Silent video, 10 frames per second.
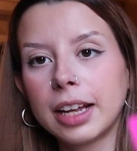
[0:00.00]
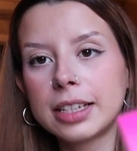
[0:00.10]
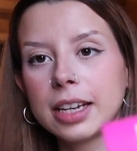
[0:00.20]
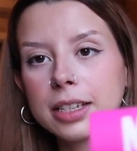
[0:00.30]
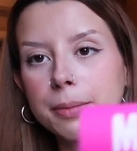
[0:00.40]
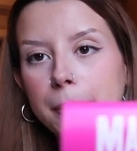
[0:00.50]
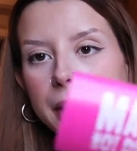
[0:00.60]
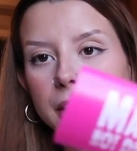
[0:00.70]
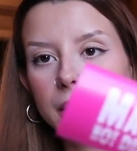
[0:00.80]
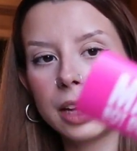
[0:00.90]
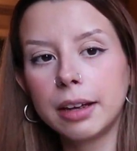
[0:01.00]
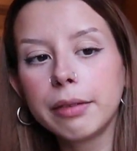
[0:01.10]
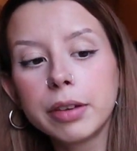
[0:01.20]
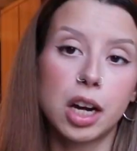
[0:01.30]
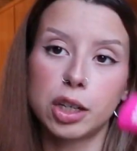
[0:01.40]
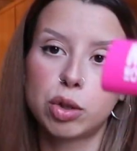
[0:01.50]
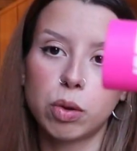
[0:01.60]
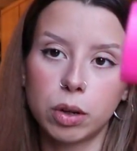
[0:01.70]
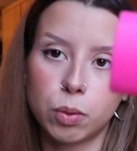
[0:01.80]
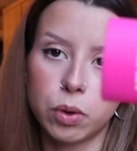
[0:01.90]
that says make love, not
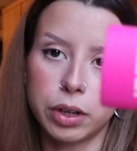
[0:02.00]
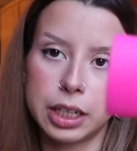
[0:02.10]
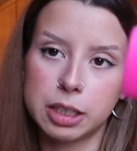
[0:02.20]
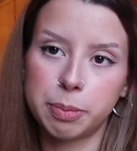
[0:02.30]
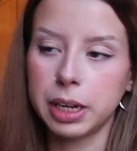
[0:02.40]
drug war, and it's